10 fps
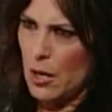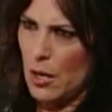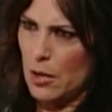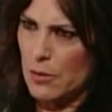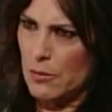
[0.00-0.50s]

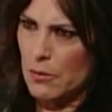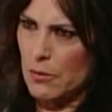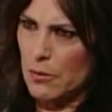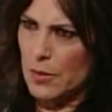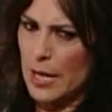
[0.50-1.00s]
on
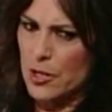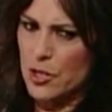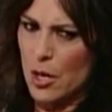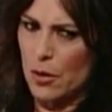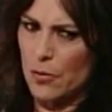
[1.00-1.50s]
that
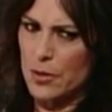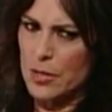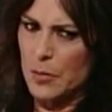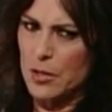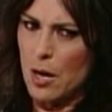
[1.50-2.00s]
show. The
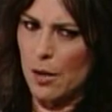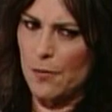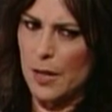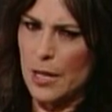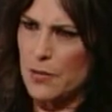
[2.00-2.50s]

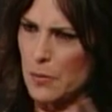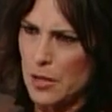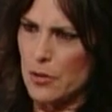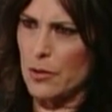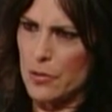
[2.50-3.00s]
cinematography, and Adrian
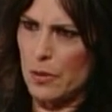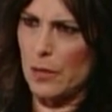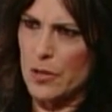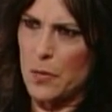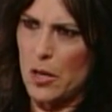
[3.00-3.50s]
Mitchell is
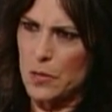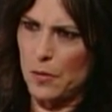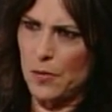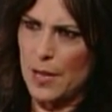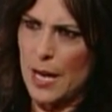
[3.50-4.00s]
really
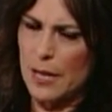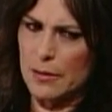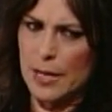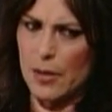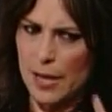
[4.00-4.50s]
responsible for that,
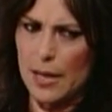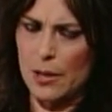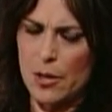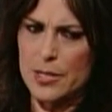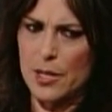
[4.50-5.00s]
and Eric
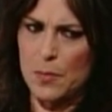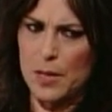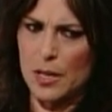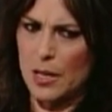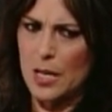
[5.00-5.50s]
Kaler, our
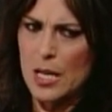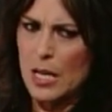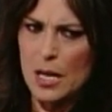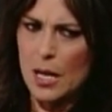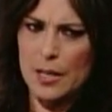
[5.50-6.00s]
DOP.
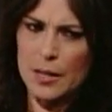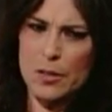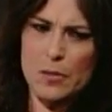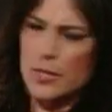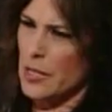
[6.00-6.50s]
I
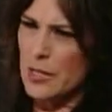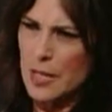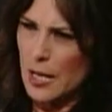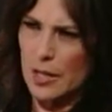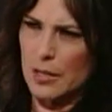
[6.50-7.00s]
thought it was just
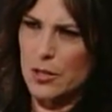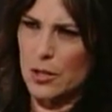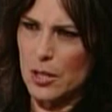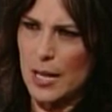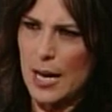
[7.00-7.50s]
stunning
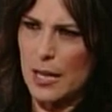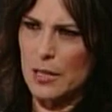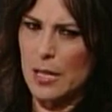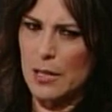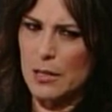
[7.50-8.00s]
to look
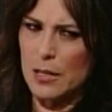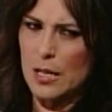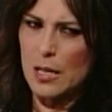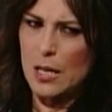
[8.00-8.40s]
at. And